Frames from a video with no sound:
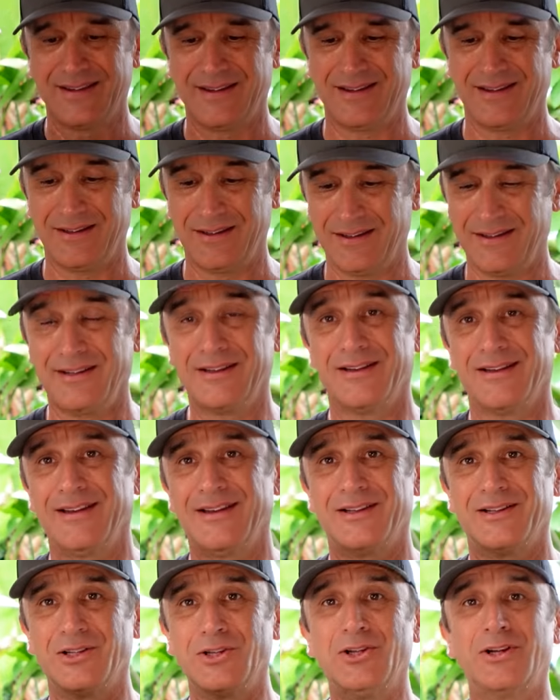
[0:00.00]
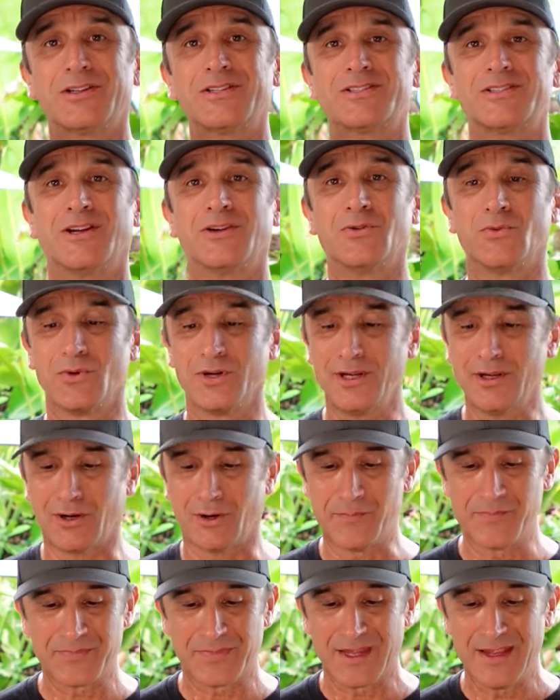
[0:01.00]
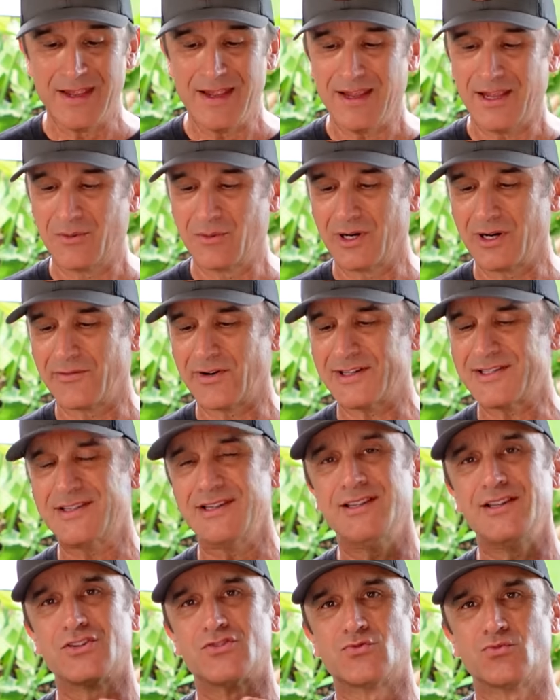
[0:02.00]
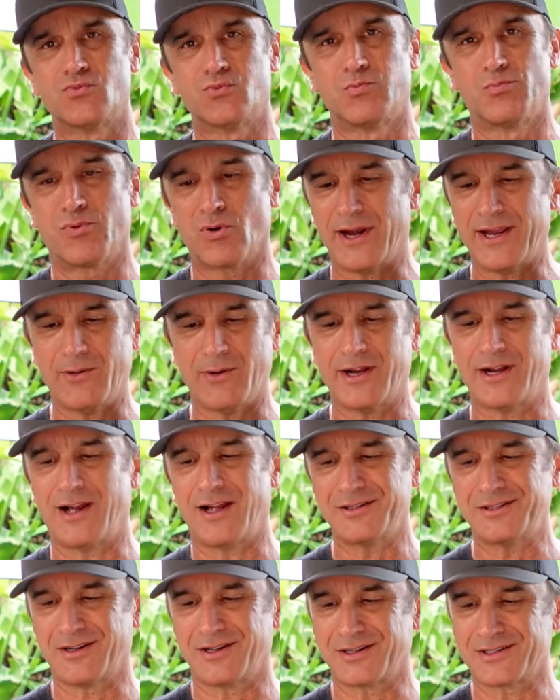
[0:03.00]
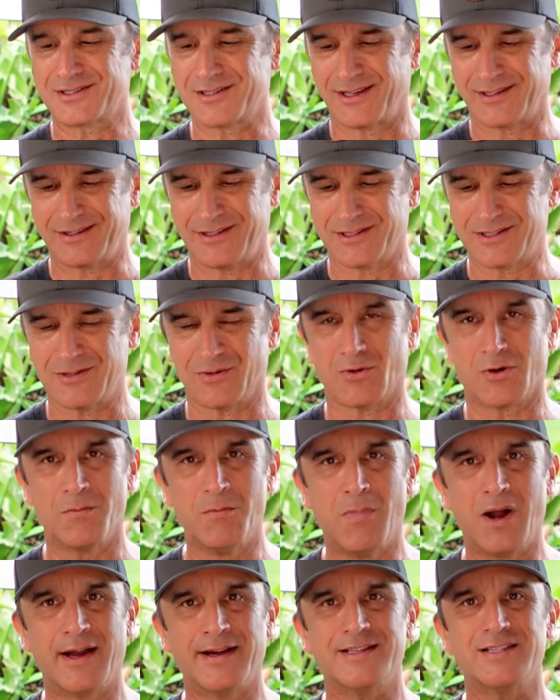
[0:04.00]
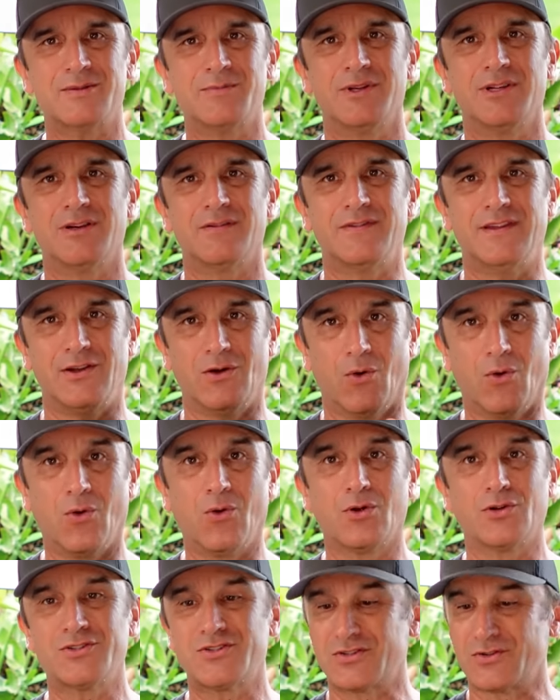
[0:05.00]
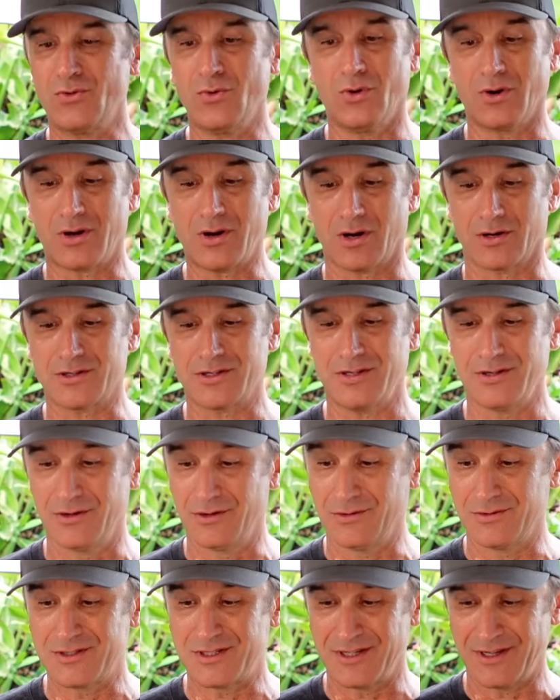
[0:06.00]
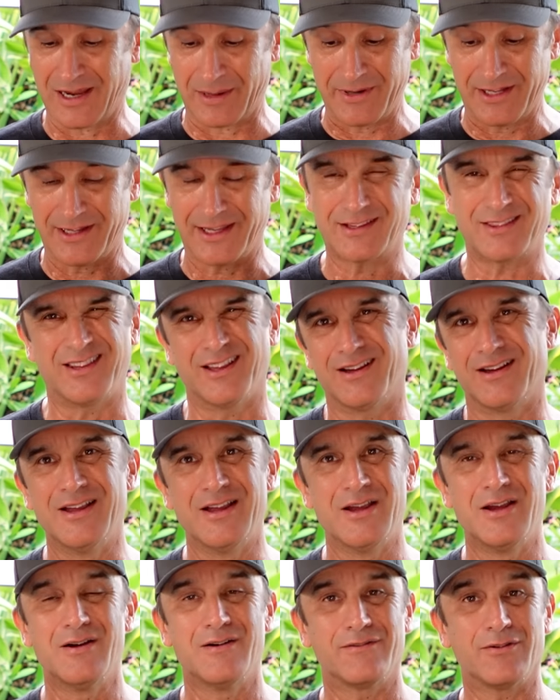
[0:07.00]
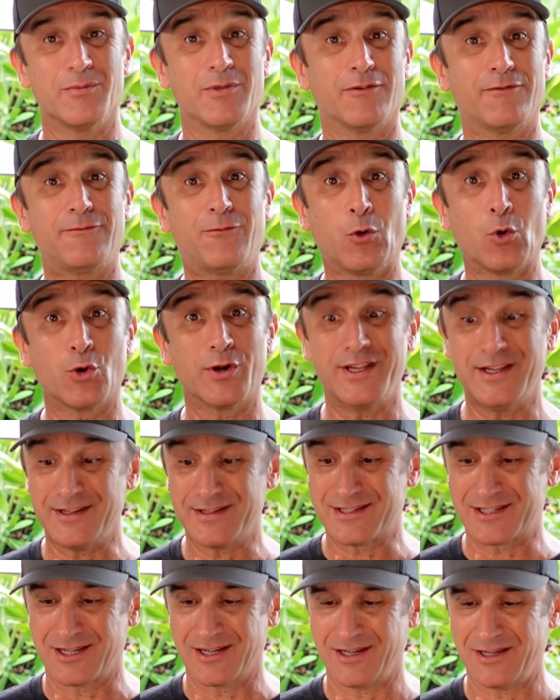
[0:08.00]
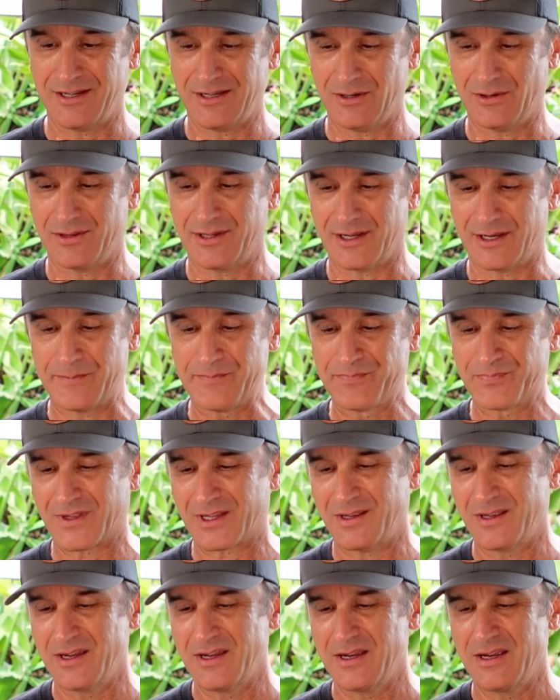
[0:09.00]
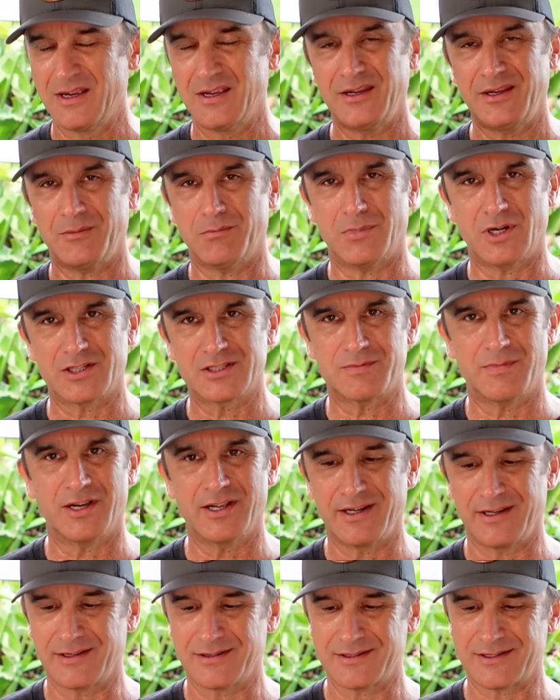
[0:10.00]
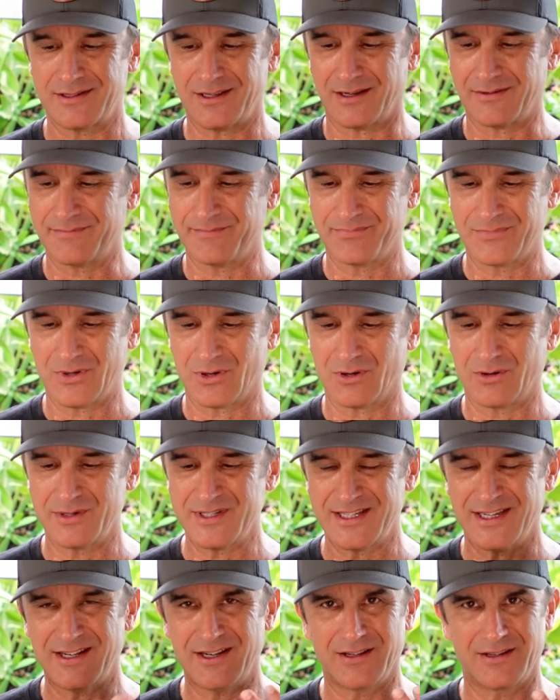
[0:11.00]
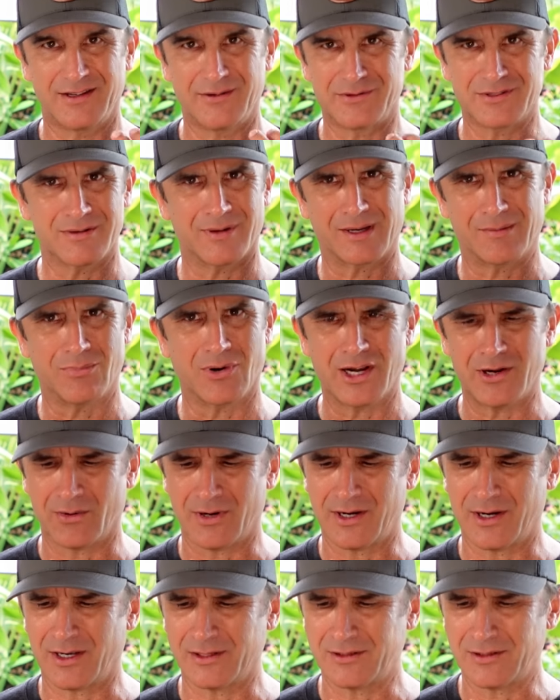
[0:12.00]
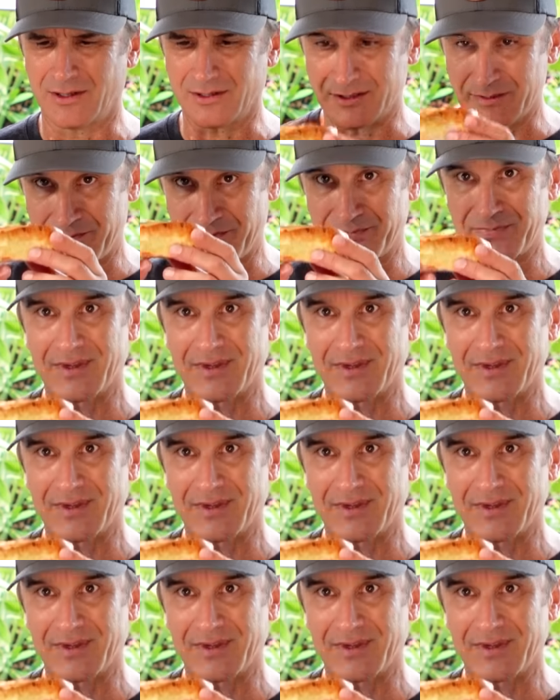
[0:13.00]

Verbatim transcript: It, it, it looks unreal. And whenever I see these bright red hot dogs like this, it reminds me of the old school cartoons. I mean, like the from the forties, you know, the Bugs Bunny and stuff. They're always eating, it was like bright red hot dogs.